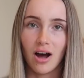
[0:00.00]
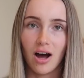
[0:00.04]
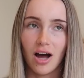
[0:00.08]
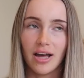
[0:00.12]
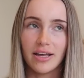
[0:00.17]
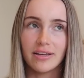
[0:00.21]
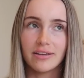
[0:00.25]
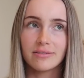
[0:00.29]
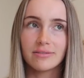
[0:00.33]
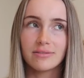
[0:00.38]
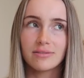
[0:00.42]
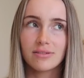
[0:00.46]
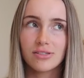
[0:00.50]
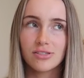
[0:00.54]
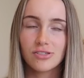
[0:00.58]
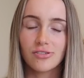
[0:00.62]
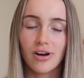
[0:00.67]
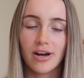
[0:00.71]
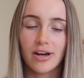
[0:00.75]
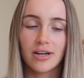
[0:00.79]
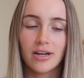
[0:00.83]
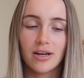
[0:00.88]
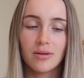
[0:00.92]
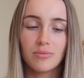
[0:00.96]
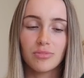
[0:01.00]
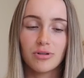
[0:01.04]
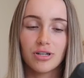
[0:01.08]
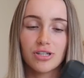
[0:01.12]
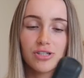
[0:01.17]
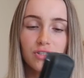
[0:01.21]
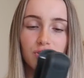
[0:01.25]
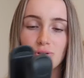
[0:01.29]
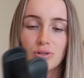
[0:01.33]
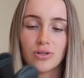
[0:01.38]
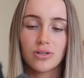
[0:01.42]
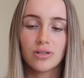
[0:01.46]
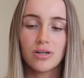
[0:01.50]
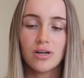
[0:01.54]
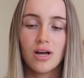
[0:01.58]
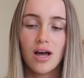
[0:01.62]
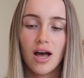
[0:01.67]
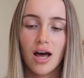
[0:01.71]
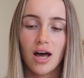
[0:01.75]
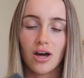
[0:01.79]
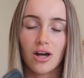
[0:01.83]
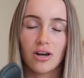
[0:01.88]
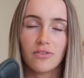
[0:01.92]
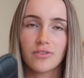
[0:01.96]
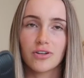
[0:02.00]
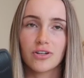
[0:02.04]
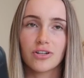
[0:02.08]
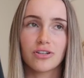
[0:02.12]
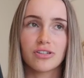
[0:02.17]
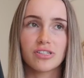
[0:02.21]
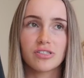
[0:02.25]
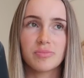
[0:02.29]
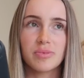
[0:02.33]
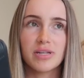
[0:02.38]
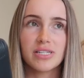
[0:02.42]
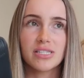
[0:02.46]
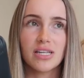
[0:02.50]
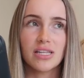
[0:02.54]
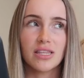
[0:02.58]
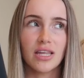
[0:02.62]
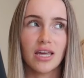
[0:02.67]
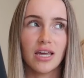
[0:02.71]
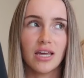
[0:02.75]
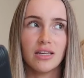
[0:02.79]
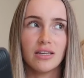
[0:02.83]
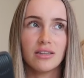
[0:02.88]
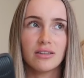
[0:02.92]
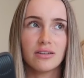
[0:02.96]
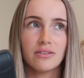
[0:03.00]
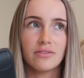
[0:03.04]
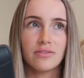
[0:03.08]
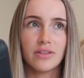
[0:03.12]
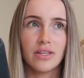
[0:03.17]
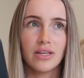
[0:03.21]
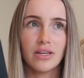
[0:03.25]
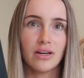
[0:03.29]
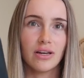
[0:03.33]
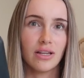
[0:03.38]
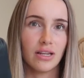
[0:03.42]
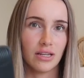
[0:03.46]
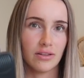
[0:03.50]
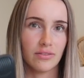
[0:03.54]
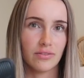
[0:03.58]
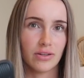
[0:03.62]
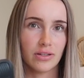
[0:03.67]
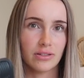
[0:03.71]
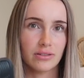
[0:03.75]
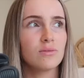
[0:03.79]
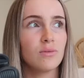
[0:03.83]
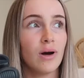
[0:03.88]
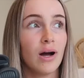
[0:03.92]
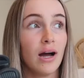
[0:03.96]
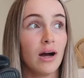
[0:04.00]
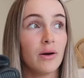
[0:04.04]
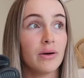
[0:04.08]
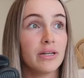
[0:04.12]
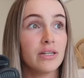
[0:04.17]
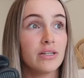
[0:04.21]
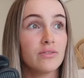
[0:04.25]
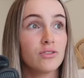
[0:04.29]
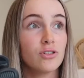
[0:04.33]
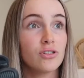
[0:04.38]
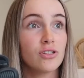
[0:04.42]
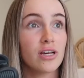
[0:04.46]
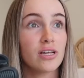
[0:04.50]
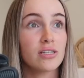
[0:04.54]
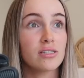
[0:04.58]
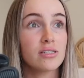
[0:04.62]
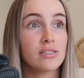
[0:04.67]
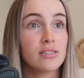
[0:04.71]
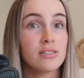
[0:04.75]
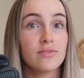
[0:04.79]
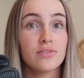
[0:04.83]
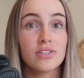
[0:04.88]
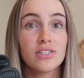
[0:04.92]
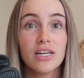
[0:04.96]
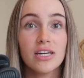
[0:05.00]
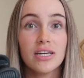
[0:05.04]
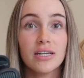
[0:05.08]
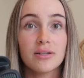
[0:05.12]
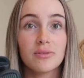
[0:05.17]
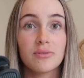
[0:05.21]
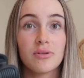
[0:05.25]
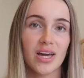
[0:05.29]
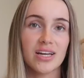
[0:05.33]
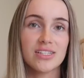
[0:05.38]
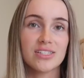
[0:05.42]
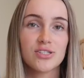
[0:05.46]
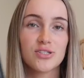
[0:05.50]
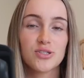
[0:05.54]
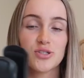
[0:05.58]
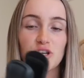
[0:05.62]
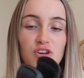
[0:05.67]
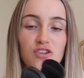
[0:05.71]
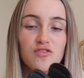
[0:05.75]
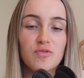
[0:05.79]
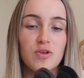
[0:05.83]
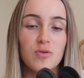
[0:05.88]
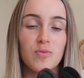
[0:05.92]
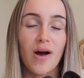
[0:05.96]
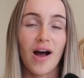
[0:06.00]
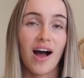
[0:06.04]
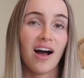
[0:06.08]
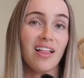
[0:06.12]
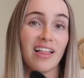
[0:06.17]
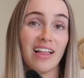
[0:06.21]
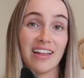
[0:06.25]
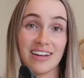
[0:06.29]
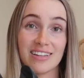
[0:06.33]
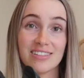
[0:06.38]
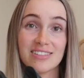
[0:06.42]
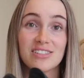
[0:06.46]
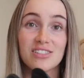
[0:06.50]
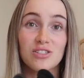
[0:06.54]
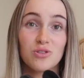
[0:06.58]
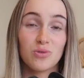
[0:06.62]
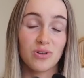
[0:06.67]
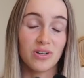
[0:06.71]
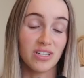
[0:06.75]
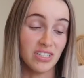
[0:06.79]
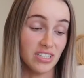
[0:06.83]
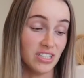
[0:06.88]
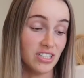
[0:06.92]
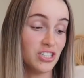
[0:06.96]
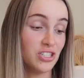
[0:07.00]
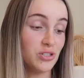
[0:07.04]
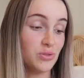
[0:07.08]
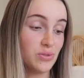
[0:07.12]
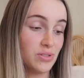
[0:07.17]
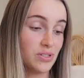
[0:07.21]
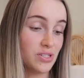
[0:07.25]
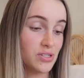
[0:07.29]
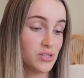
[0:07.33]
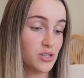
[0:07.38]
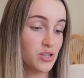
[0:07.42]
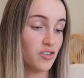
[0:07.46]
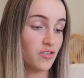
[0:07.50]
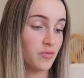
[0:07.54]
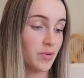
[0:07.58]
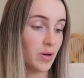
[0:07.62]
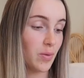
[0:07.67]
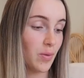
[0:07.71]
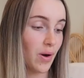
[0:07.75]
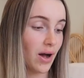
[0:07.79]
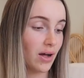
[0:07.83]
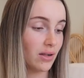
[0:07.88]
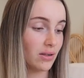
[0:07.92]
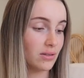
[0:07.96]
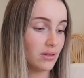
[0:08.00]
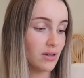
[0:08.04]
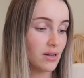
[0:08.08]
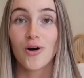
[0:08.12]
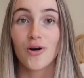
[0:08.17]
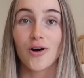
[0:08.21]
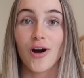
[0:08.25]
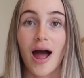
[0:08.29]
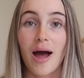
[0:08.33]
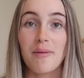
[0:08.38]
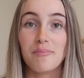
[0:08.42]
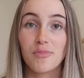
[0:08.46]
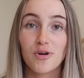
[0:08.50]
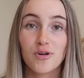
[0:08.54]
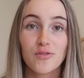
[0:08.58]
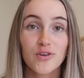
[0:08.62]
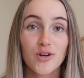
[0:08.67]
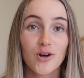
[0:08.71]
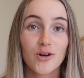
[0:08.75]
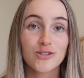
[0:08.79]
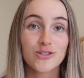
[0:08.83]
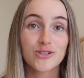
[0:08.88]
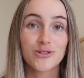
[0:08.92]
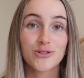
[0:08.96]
Iron Straightener, I'm pretty sure. I got it for Christmas at the end of year 11. Wow, end of 2017. It's served me well and it still continues to serve me well. Alright, moving on